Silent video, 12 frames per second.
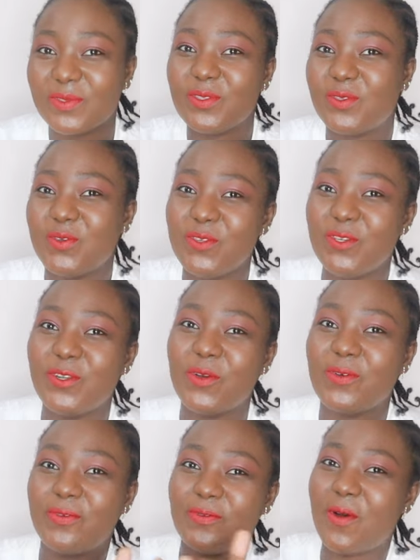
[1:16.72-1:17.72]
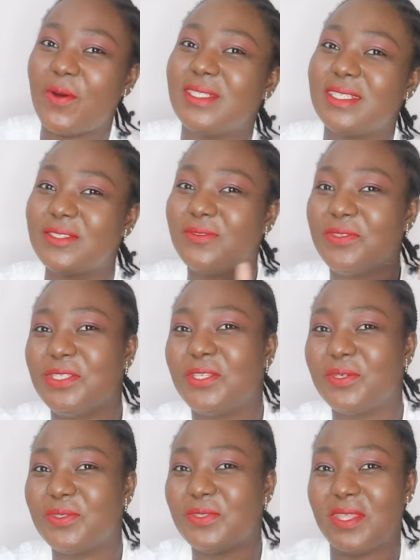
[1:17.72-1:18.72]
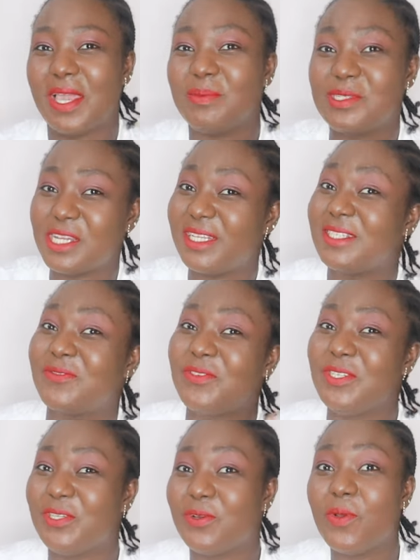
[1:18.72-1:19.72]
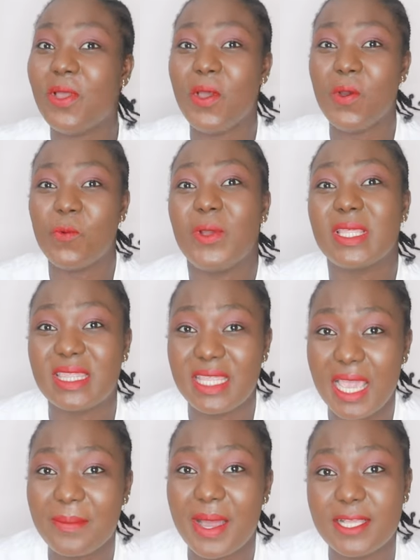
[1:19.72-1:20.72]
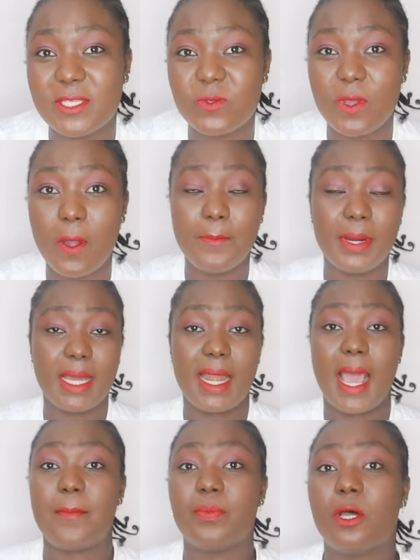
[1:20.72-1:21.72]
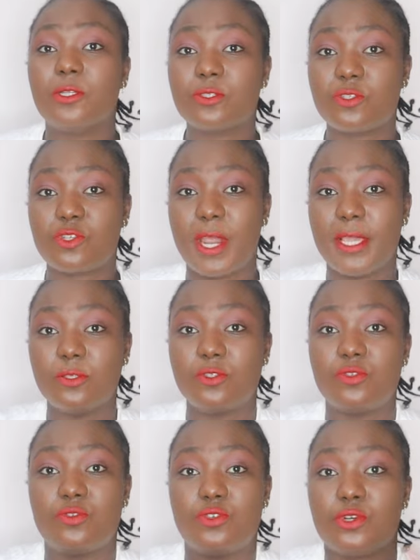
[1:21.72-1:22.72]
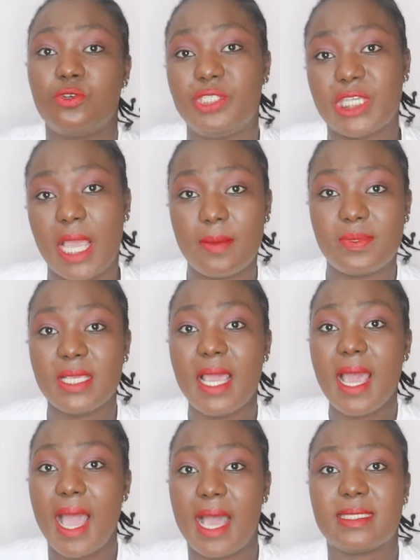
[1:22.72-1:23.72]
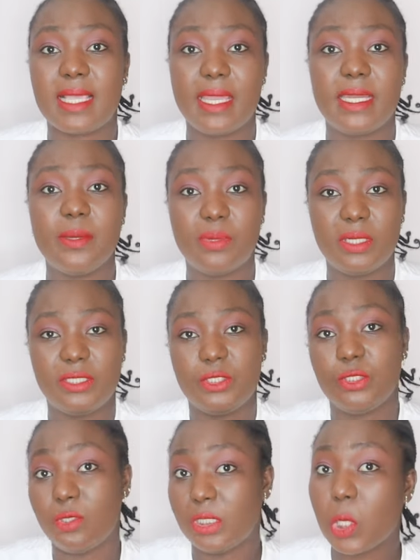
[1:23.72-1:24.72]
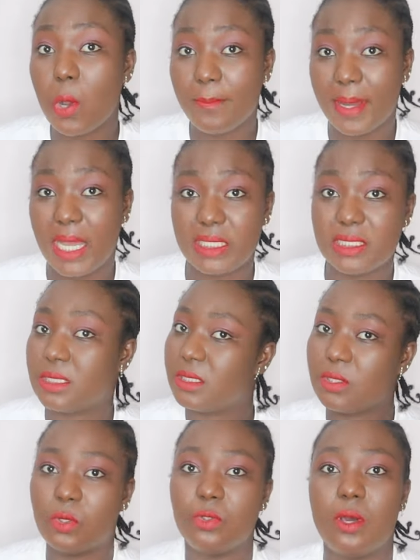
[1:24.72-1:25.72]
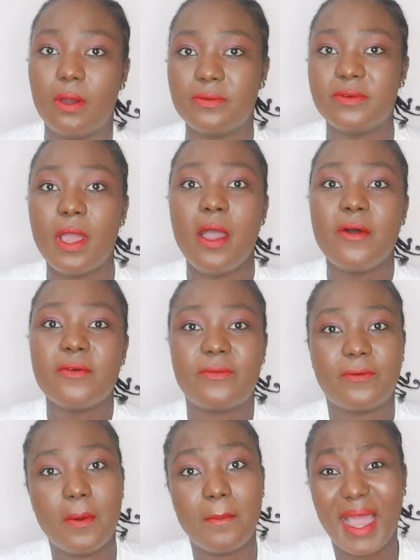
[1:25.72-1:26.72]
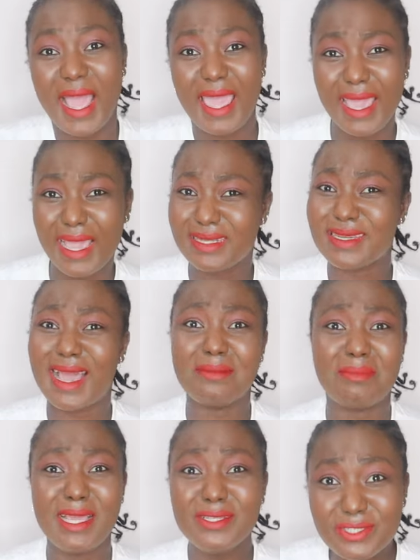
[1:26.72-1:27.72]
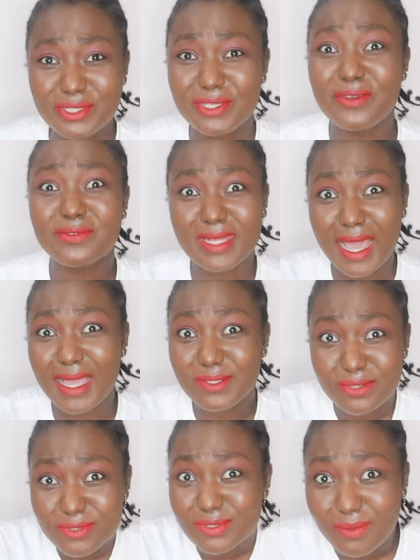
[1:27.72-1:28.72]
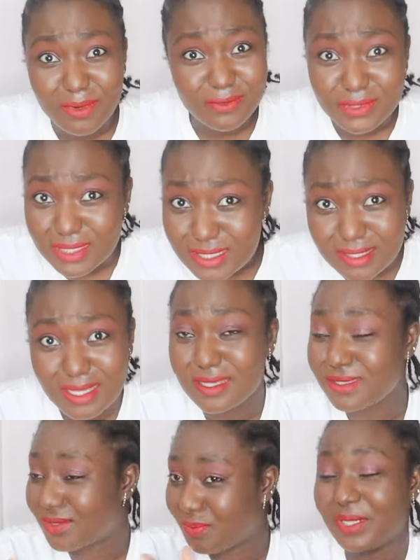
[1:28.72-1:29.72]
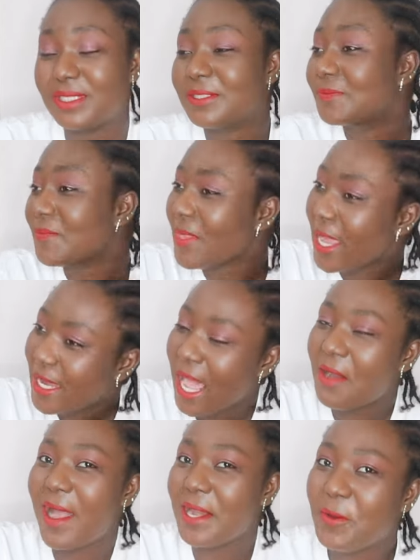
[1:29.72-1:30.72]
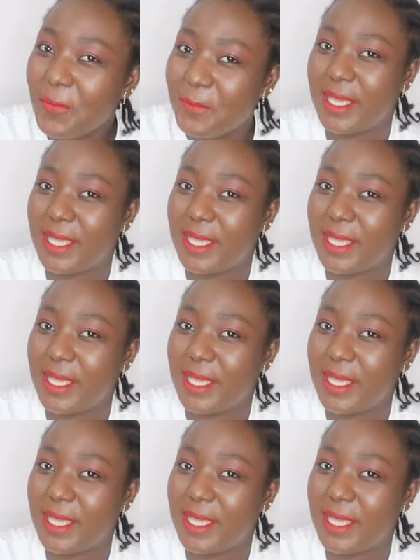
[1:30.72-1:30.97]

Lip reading: to, you know, forward this video to them, share this video with them as well. But I'm not trying to throw jabs at anybody, you know, it's all bands, it's all love from my end. And mind you, even I do some of these things, but now I know